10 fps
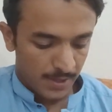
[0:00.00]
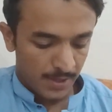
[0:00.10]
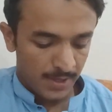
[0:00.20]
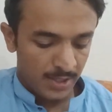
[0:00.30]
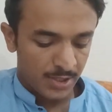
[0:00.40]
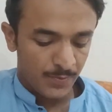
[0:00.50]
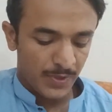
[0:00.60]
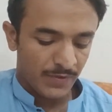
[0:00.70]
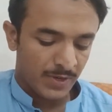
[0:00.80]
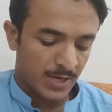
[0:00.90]
links
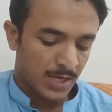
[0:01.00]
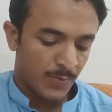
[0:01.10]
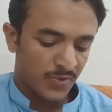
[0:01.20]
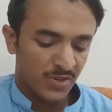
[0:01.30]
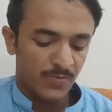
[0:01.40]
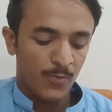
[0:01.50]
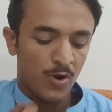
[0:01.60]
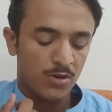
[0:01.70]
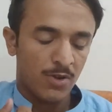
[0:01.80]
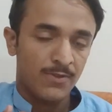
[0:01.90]
between the different
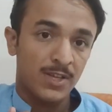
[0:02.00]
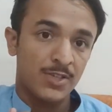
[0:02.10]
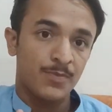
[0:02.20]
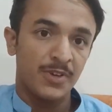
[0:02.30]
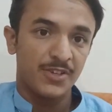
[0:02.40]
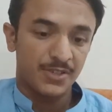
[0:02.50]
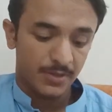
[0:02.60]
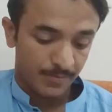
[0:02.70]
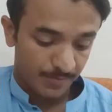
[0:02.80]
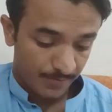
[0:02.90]
part of the speech.
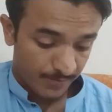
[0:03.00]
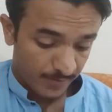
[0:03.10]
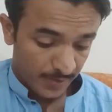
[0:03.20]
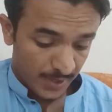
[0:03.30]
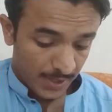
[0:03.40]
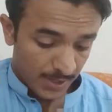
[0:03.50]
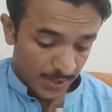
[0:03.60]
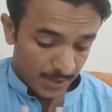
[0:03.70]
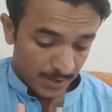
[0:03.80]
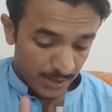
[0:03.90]

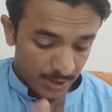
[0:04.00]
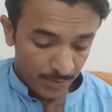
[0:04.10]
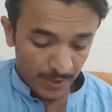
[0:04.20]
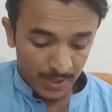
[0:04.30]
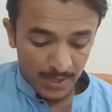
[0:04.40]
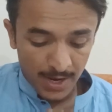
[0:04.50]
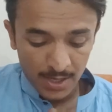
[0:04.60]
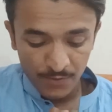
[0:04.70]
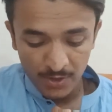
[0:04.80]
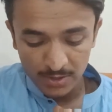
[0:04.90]
This means that
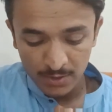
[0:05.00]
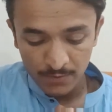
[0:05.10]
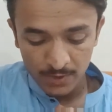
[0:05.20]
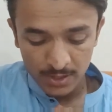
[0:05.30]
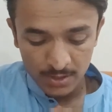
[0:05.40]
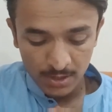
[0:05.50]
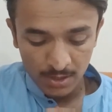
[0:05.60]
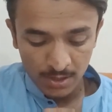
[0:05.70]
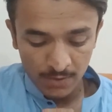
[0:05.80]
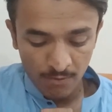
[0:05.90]
effective listening
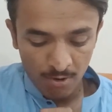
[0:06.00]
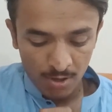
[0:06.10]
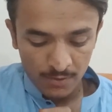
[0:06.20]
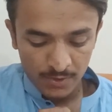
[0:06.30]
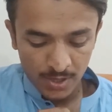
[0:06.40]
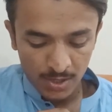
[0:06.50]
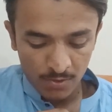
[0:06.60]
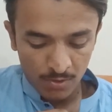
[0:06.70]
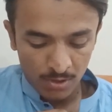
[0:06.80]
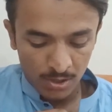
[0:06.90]
involves not
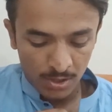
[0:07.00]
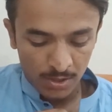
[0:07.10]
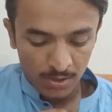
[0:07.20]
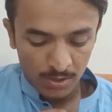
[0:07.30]
only